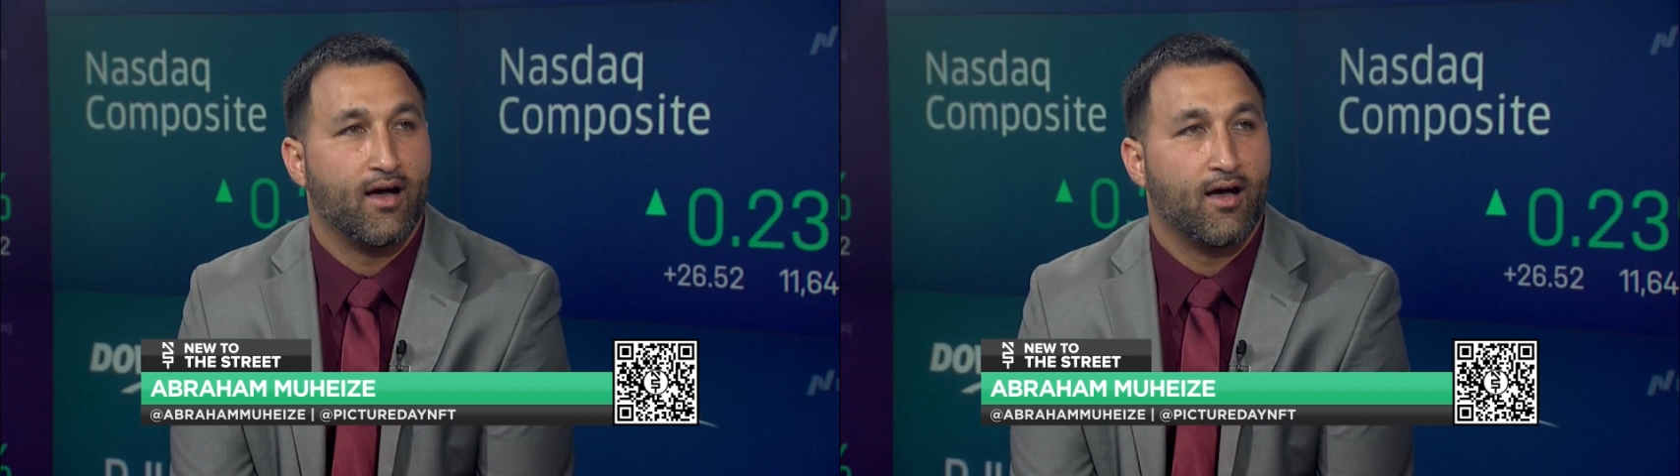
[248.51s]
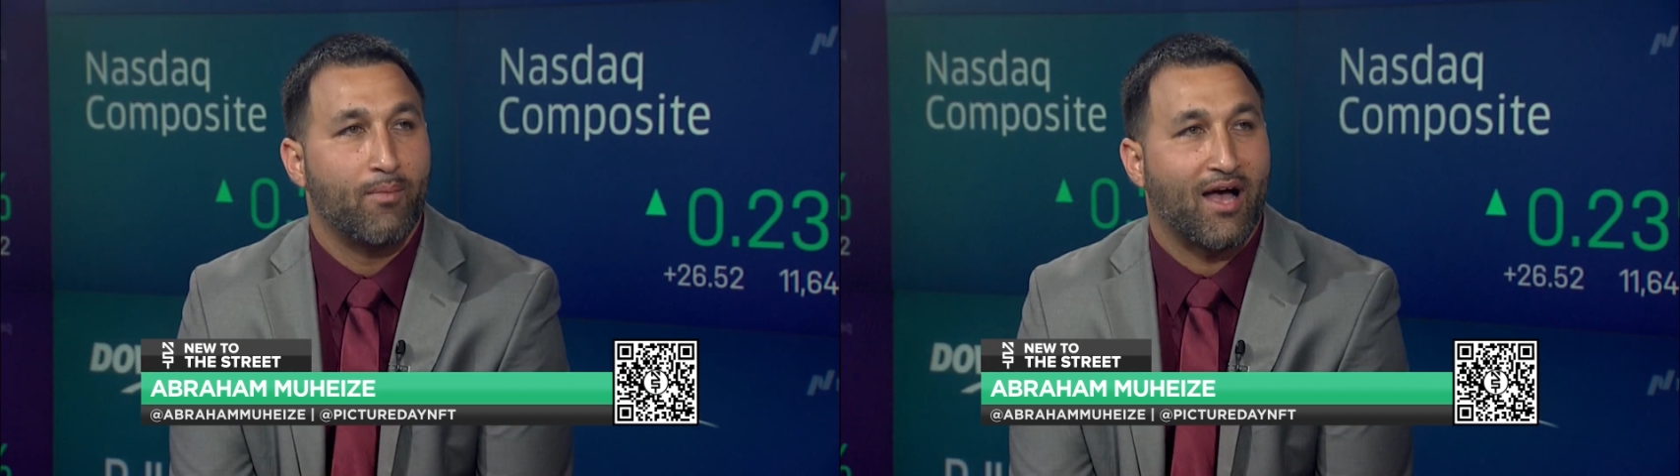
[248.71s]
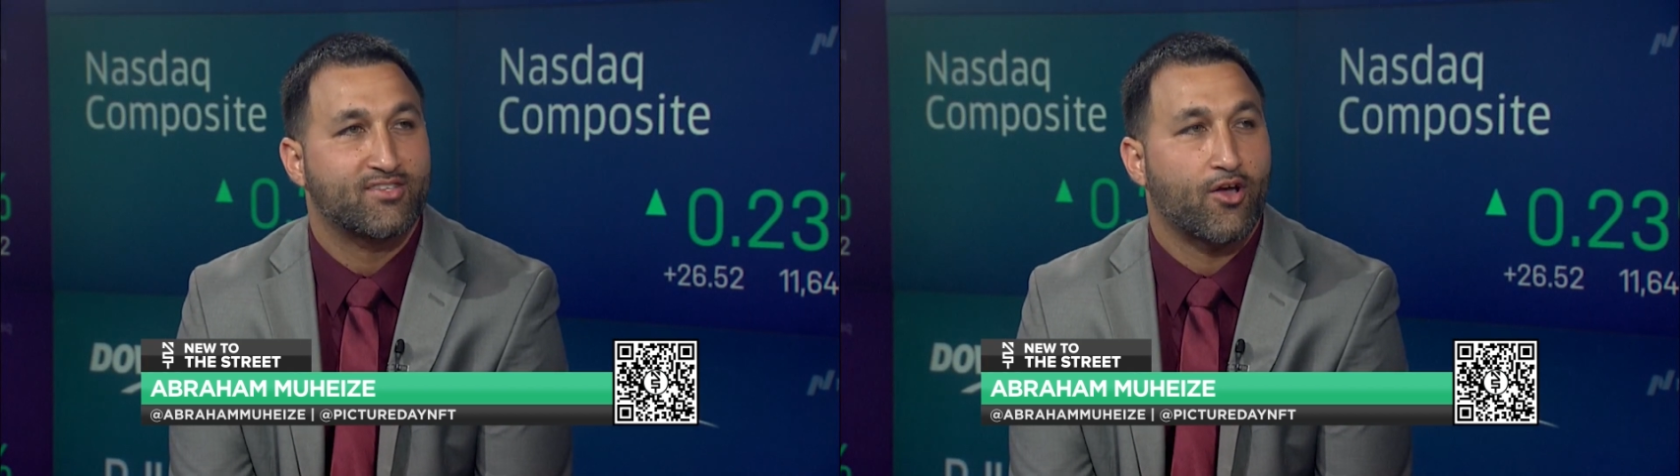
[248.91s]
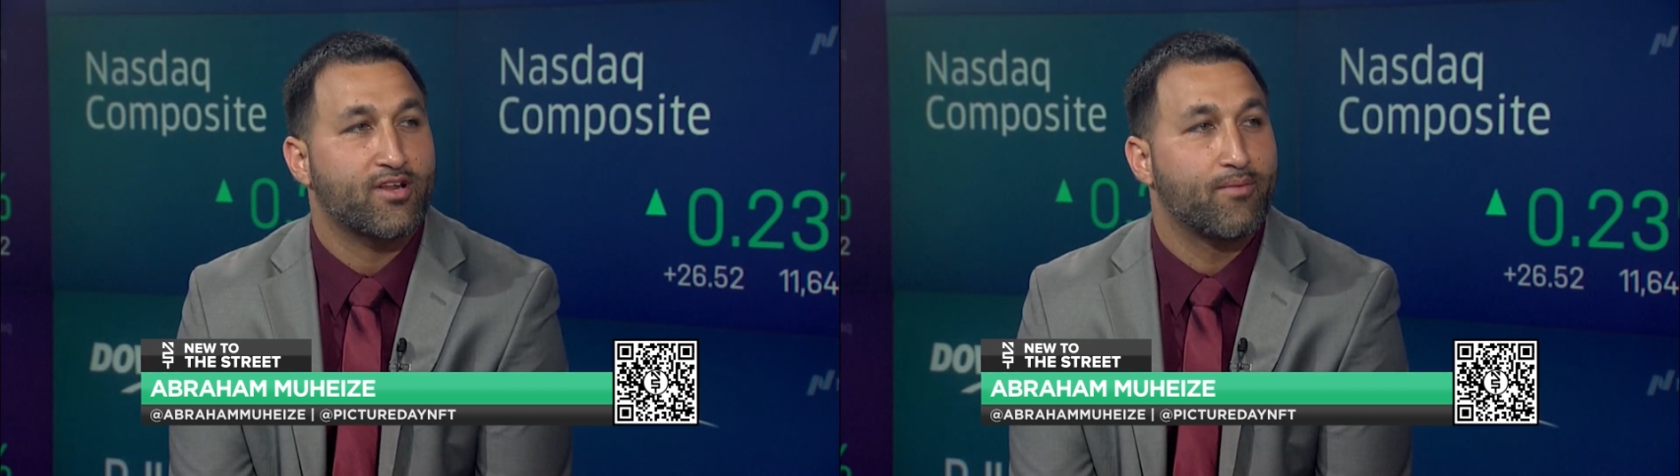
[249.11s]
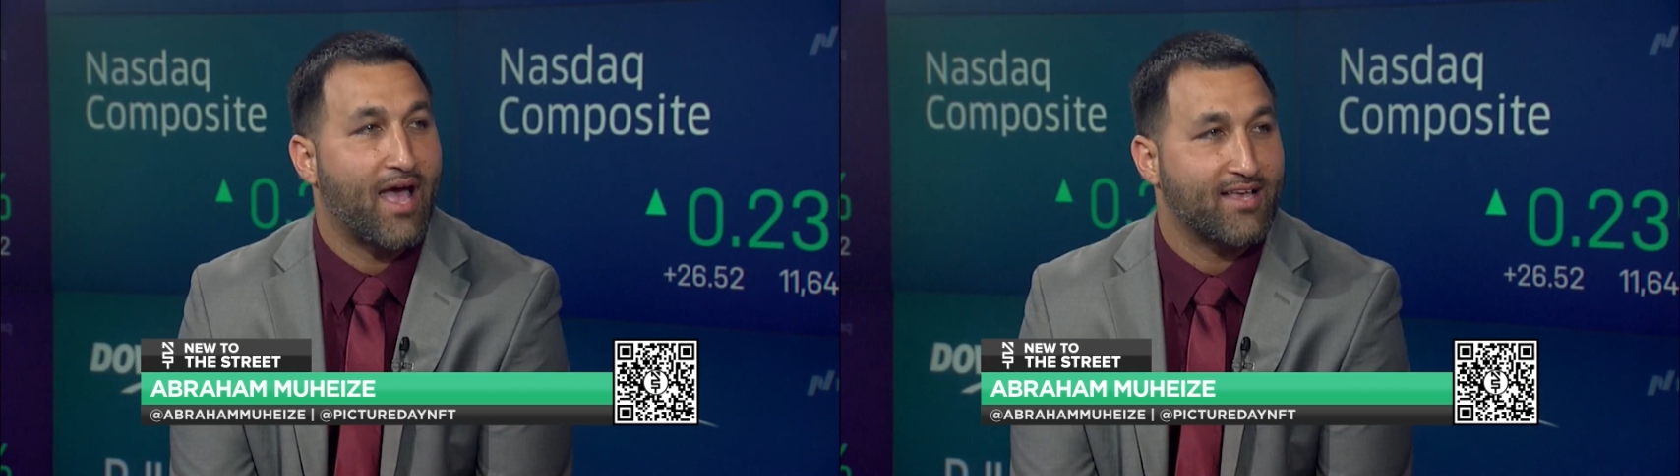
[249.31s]
I
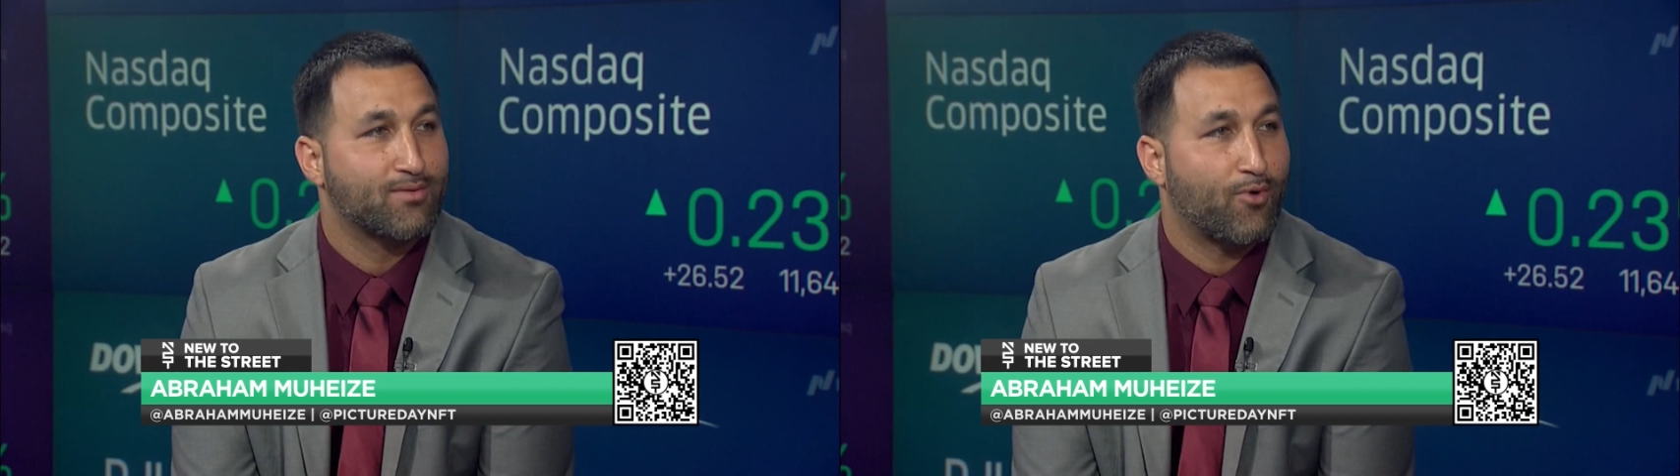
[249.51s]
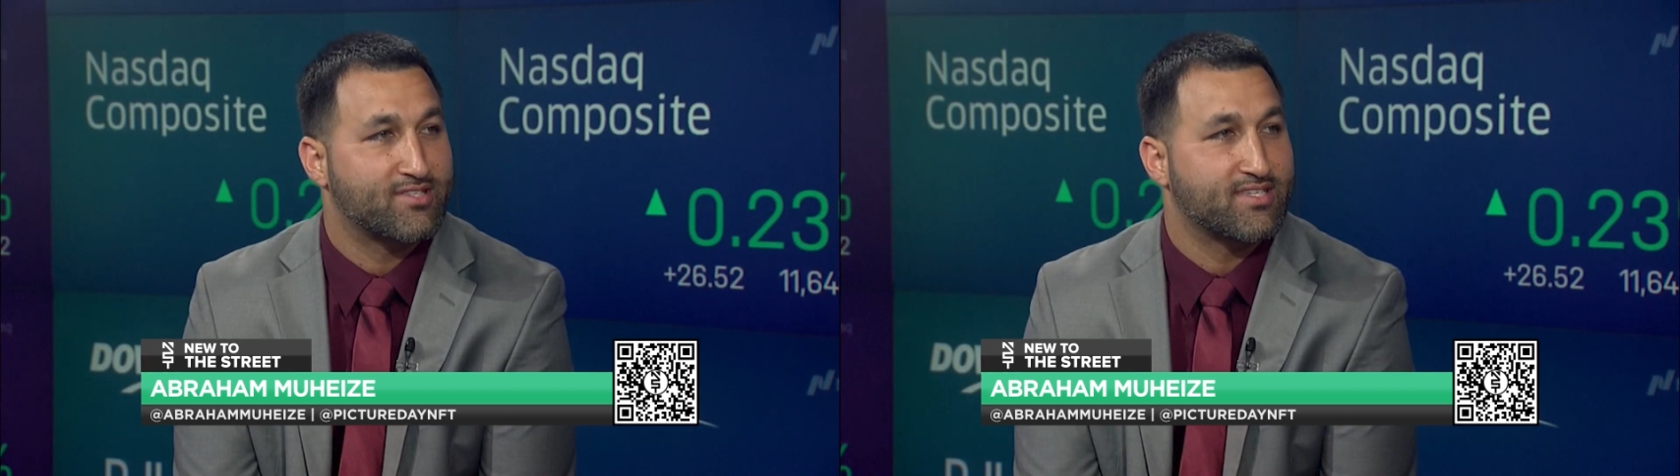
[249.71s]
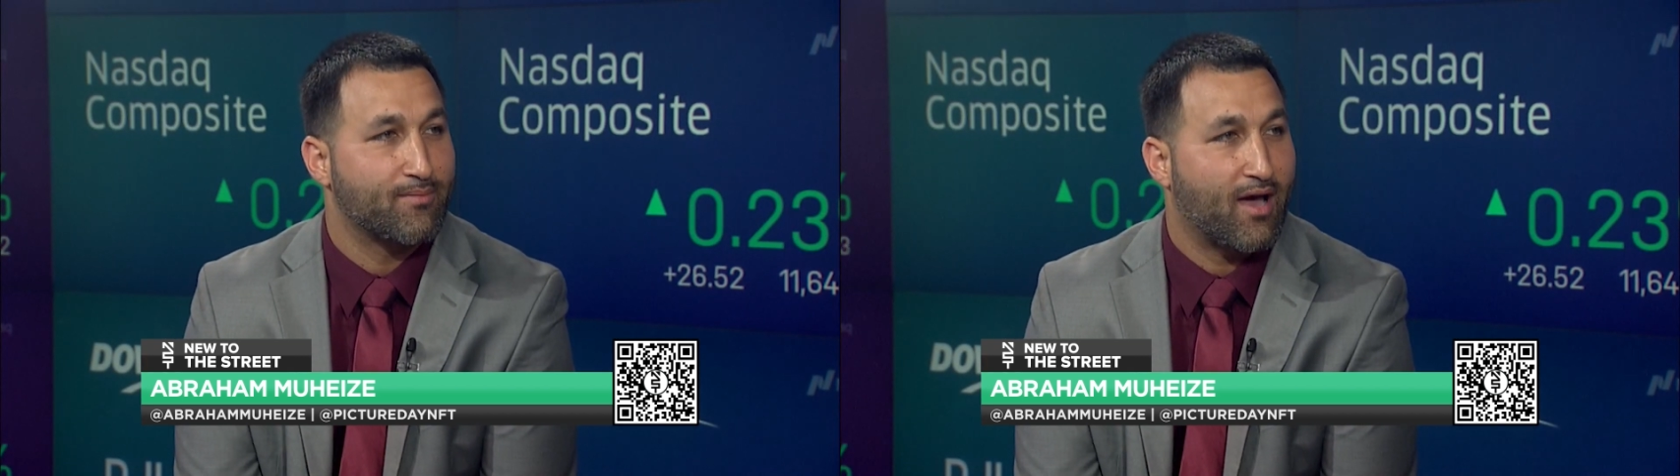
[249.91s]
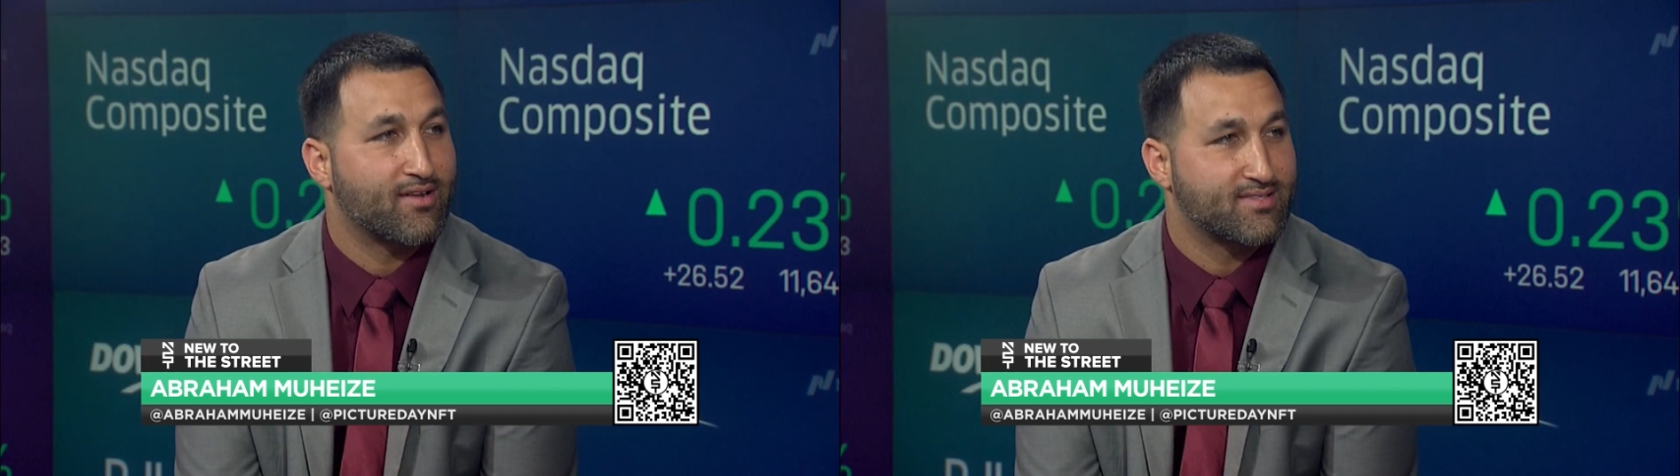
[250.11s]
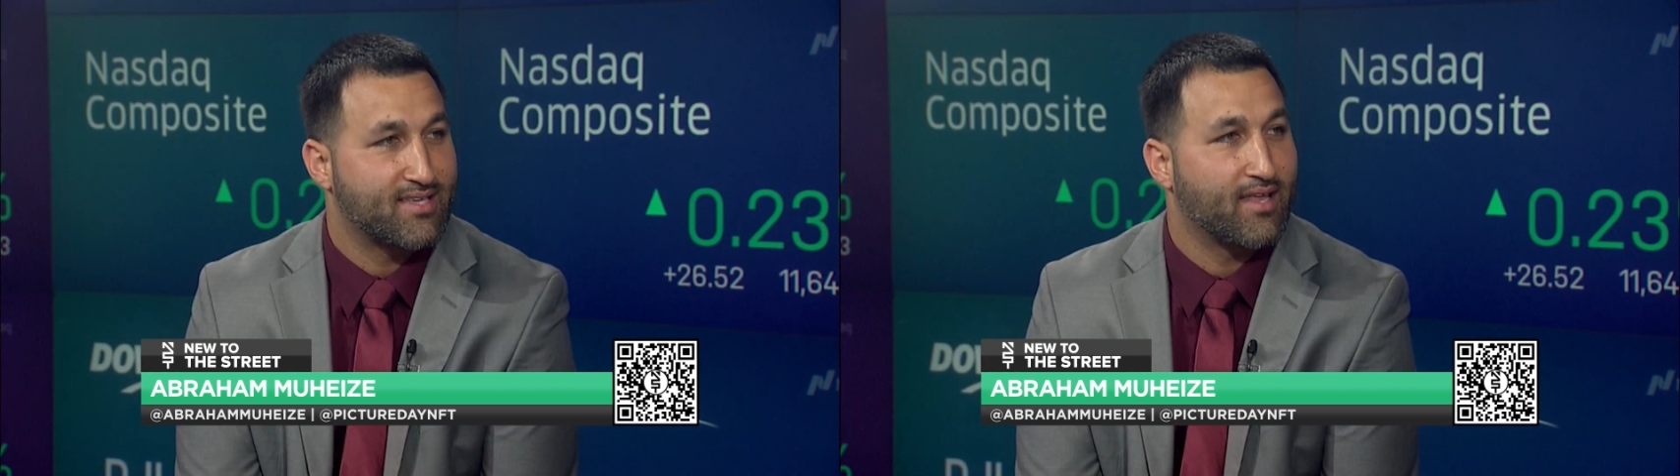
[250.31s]
started a basketball team out
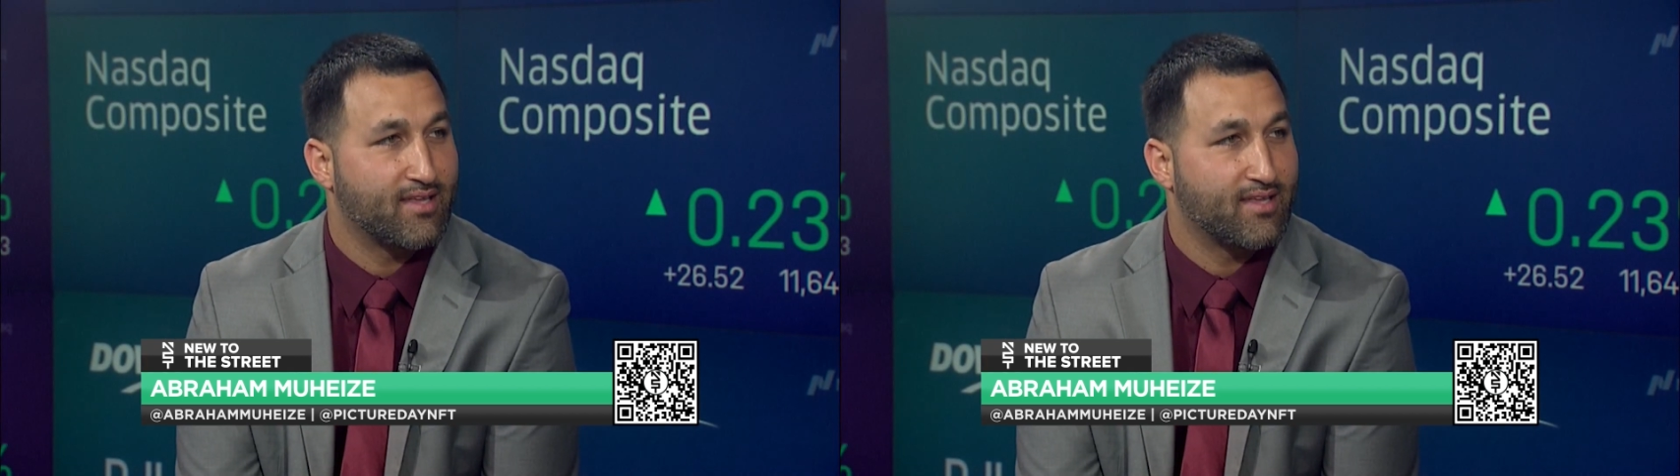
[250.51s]
in San